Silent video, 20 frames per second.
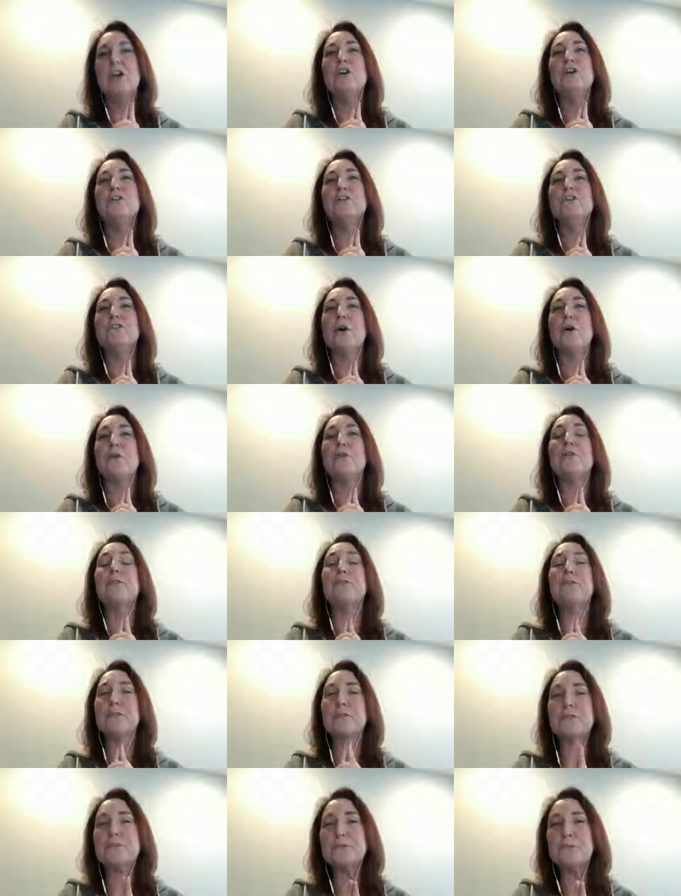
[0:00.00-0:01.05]
So, the
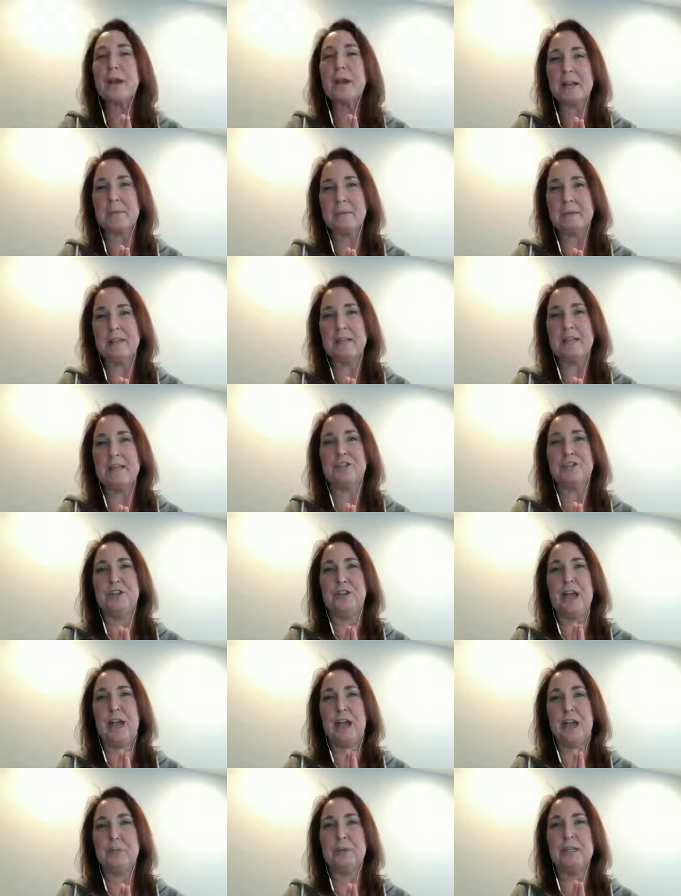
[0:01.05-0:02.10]
first recommendation
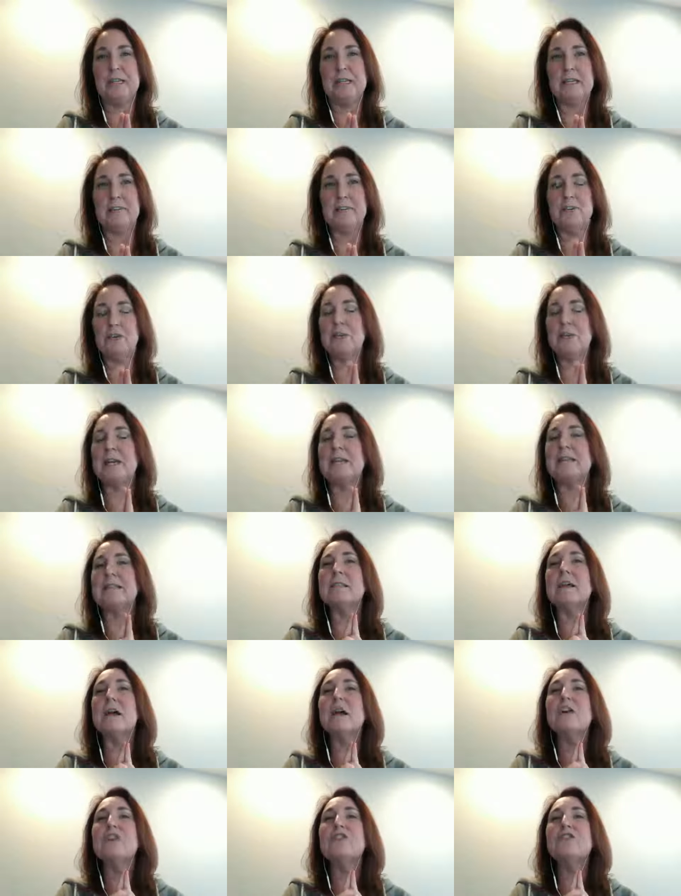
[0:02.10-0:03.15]
I would give you is
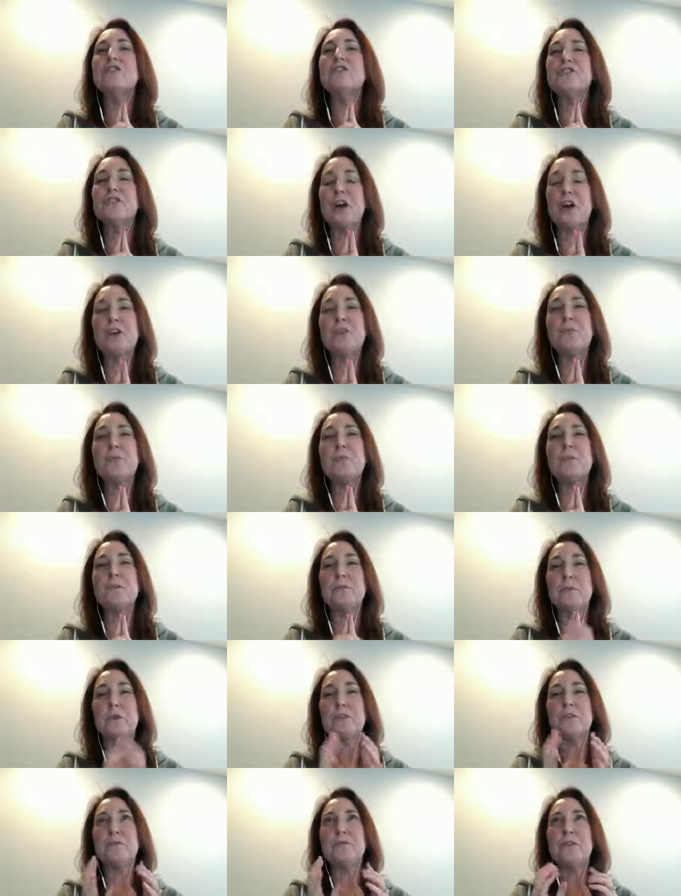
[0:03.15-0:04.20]
start
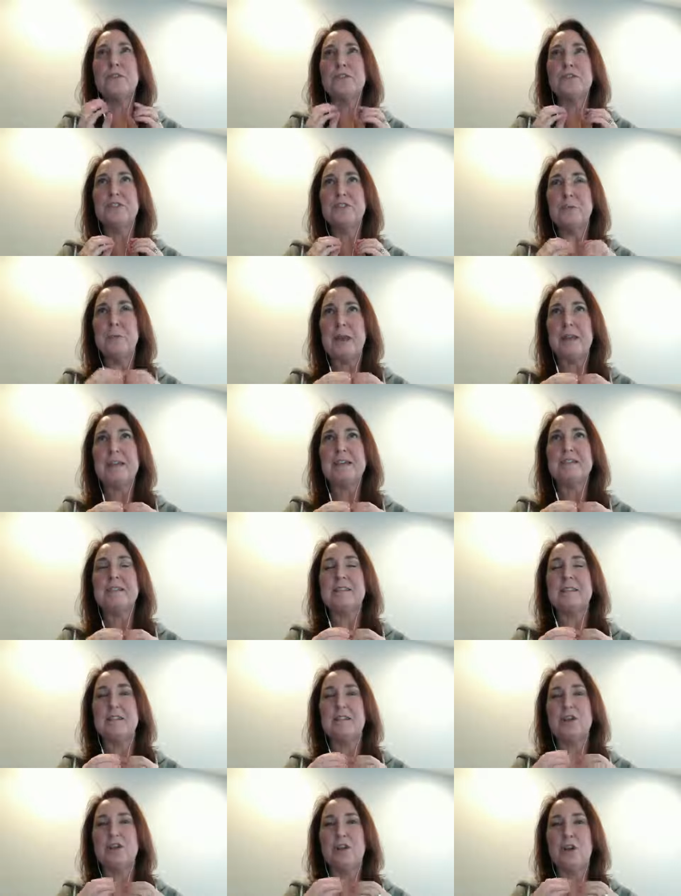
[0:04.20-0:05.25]
with the space
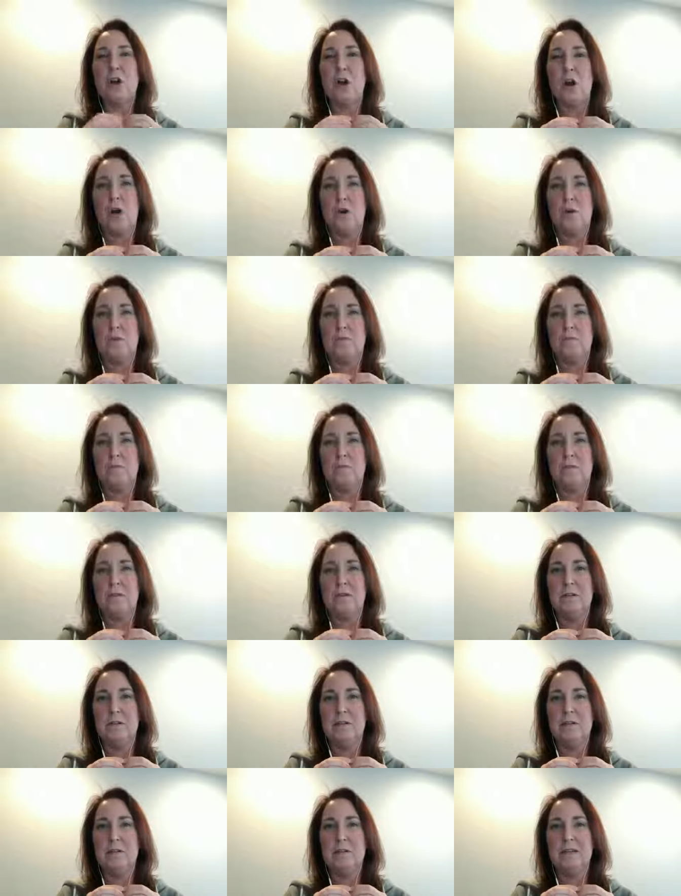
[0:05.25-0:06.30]
in your home,
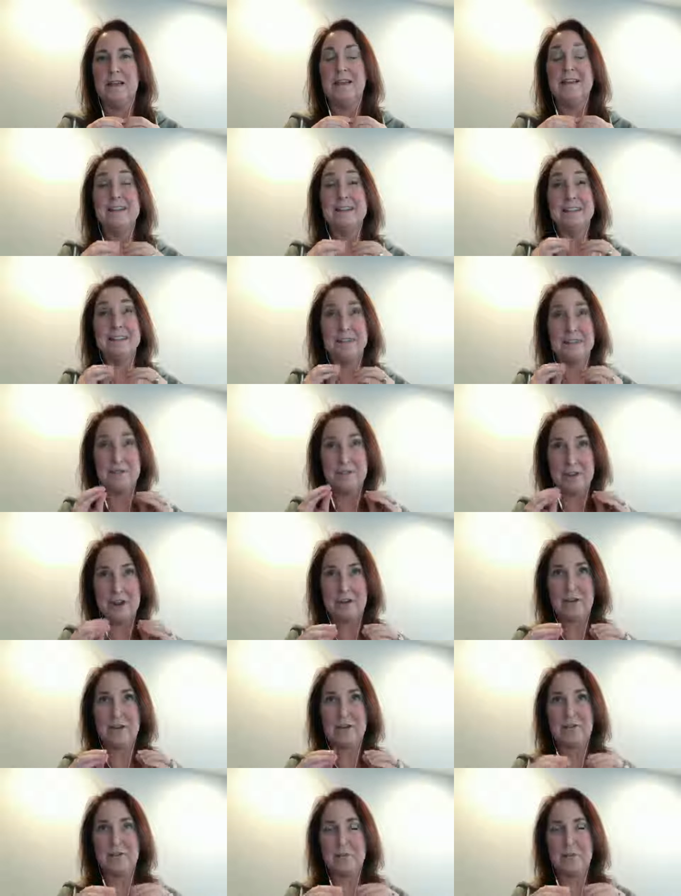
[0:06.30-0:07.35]
and it's going to
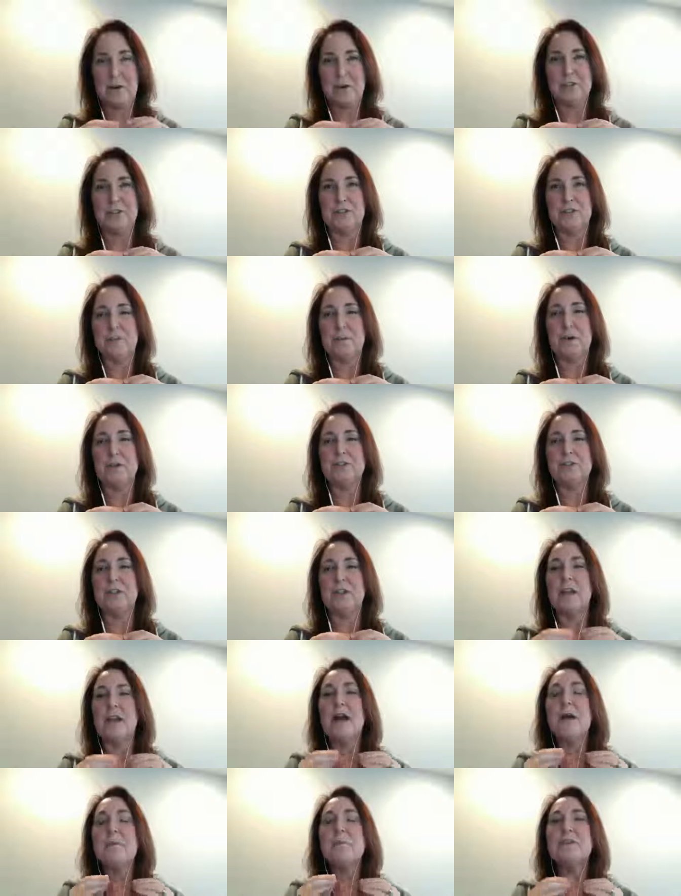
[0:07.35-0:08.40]
vary from person to
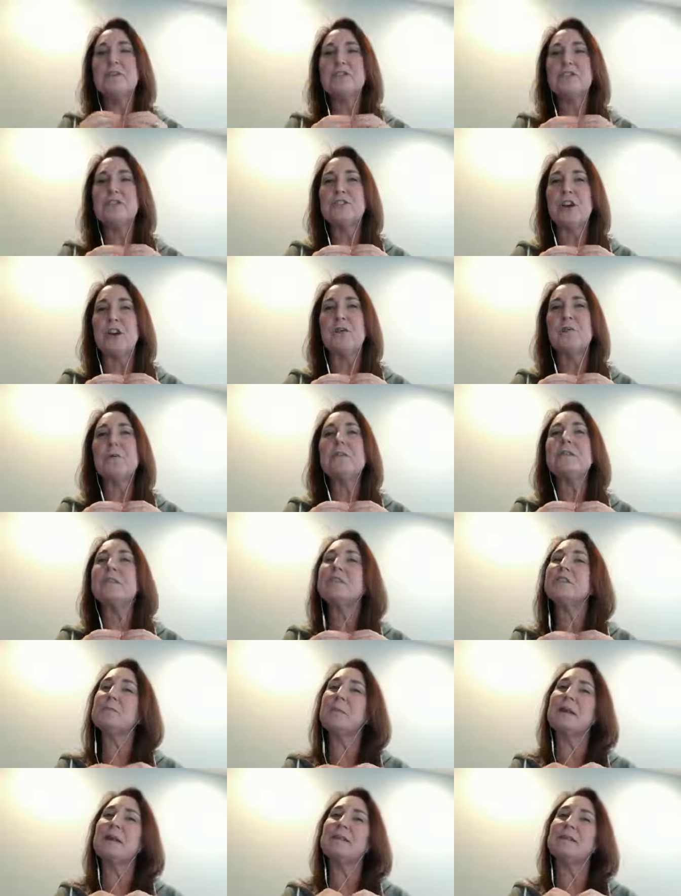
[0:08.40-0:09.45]
person, but start with the
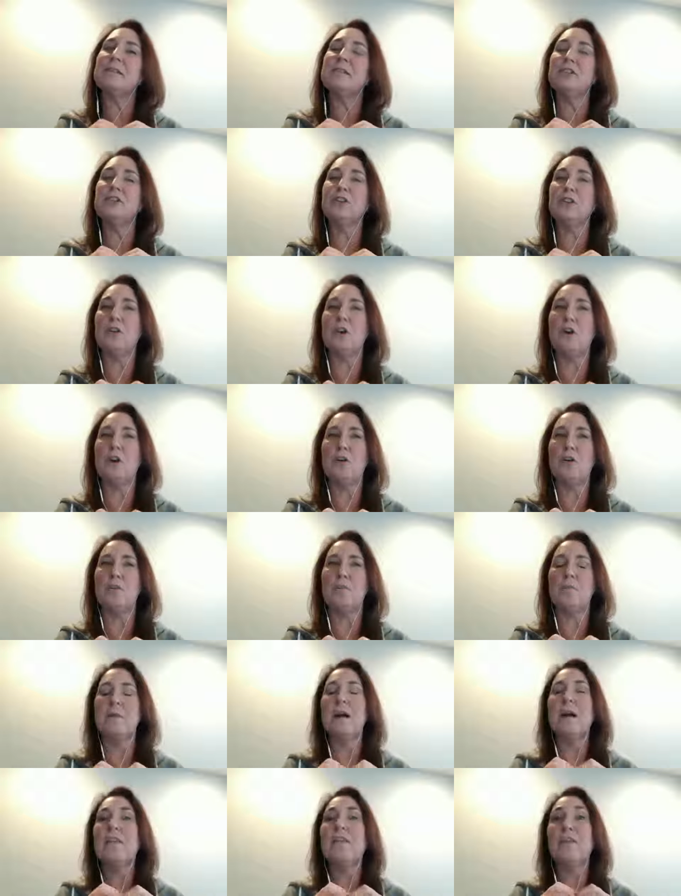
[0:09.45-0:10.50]
space in your
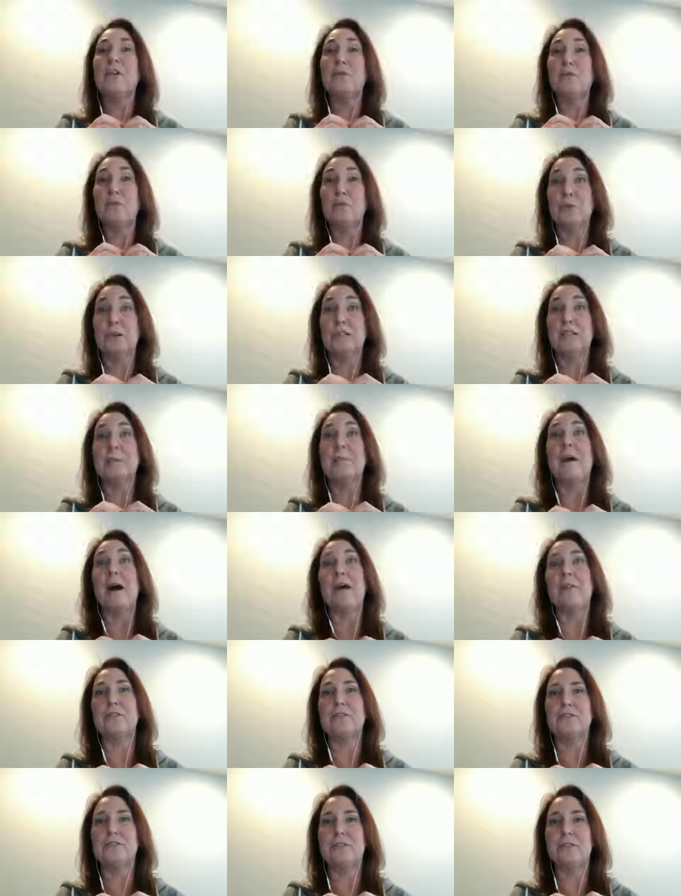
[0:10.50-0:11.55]
home that really
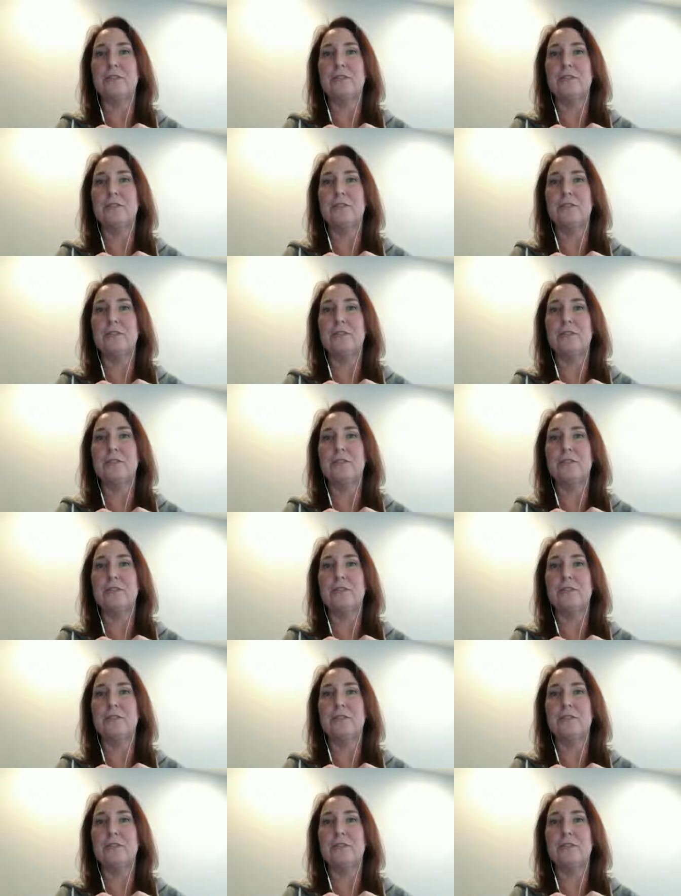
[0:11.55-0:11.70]
bothers you.